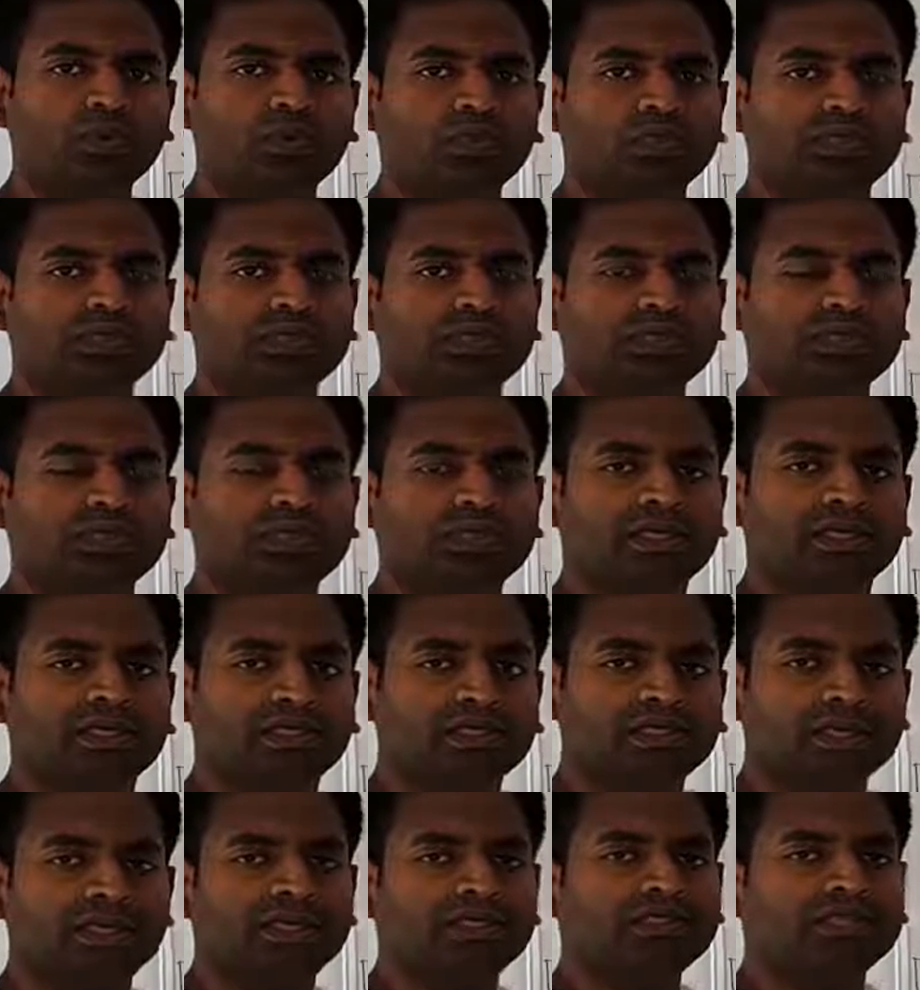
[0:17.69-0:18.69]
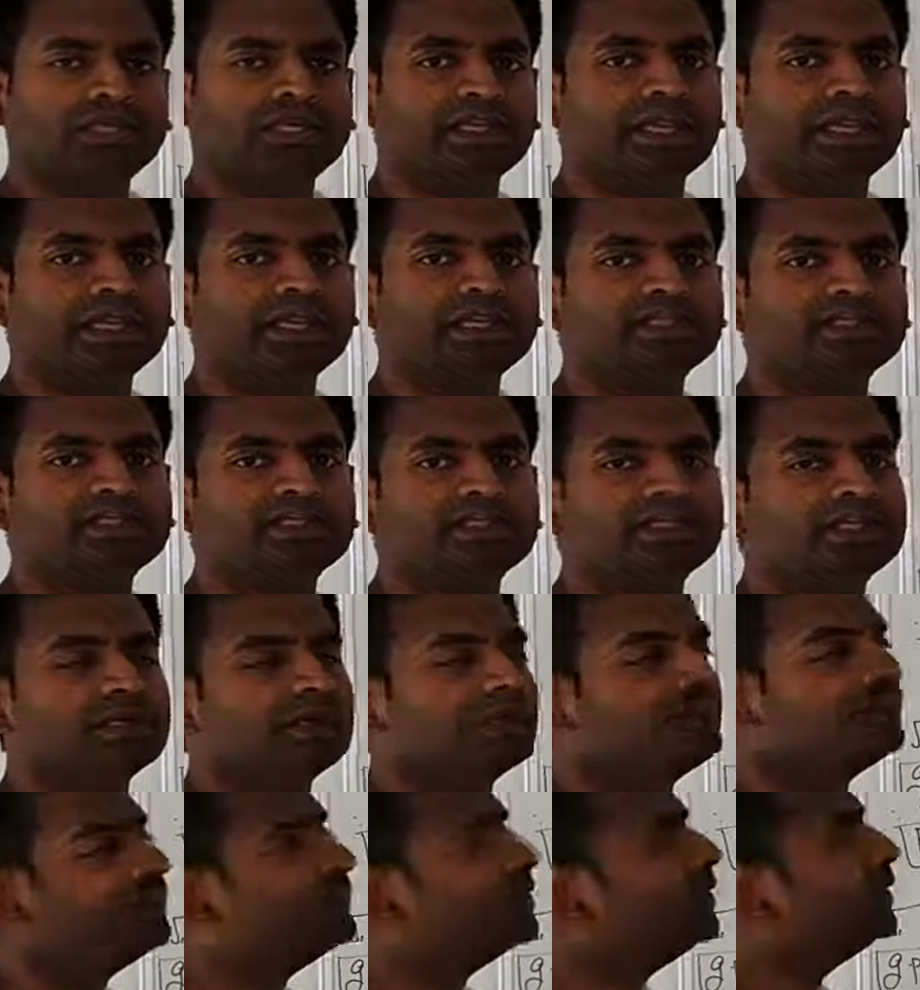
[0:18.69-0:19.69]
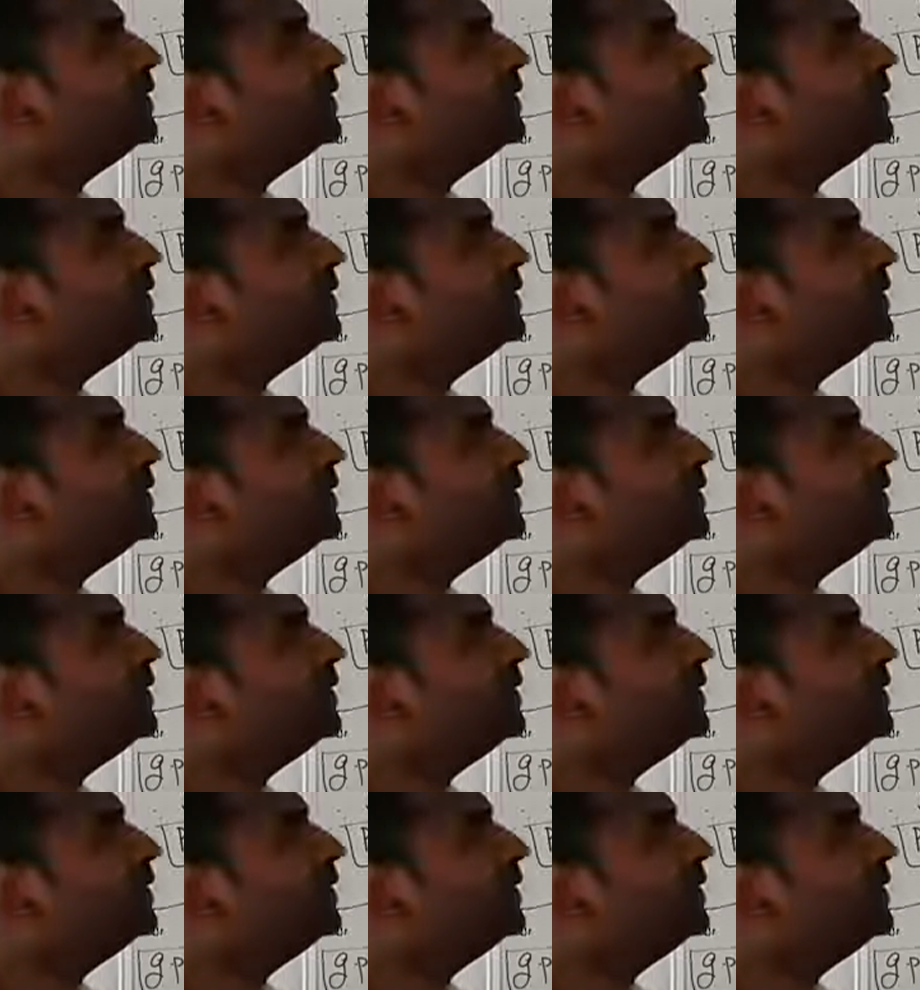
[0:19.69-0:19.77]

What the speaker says: work. That is the energy.